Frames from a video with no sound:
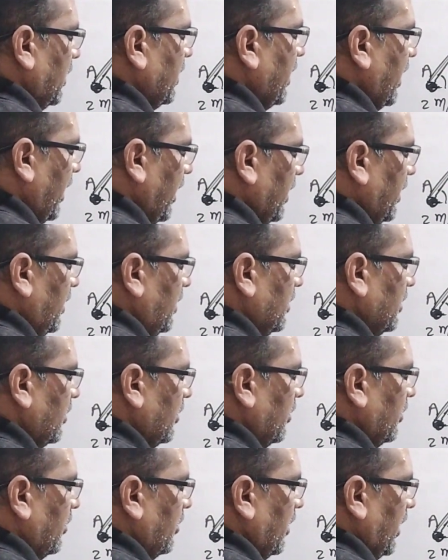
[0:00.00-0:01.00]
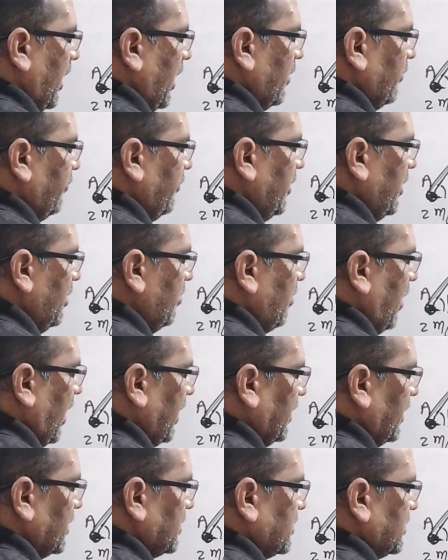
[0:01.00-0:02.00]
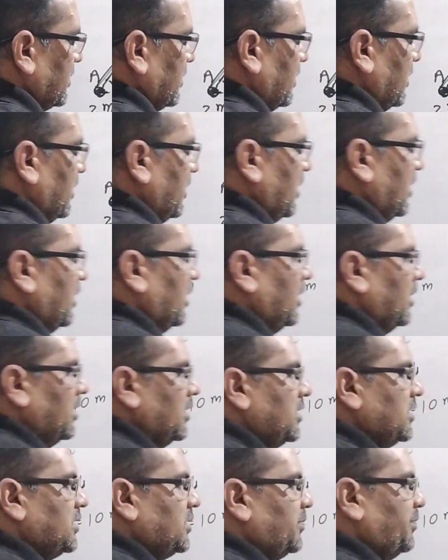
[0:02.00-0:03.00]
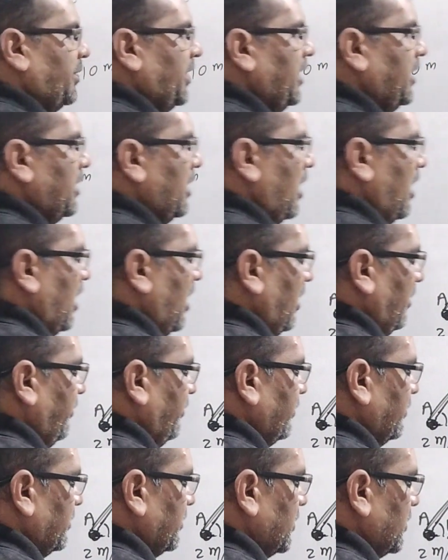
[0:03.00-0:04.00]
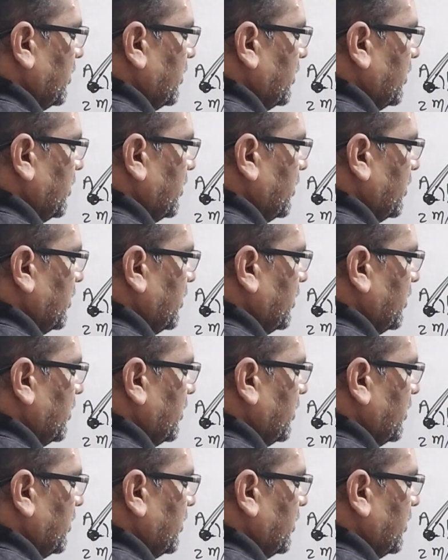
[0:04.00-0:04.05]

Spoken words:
in air, and V minus speed of